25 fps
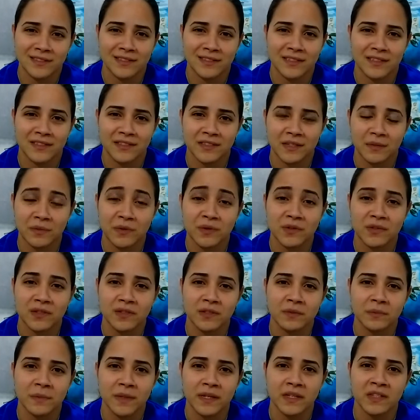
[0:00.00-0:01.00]
because I'm
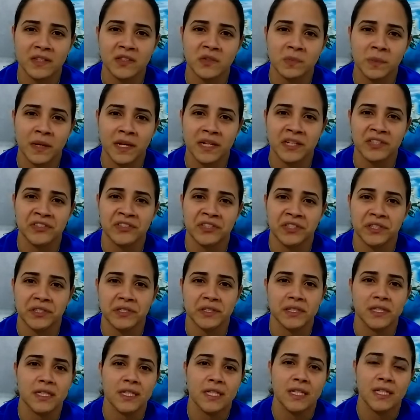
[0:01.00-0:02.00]
used to speaking Spanish
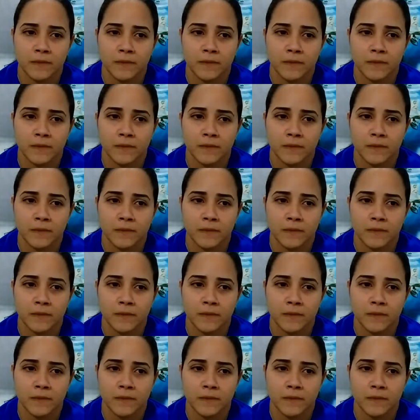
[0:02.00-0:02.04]
here.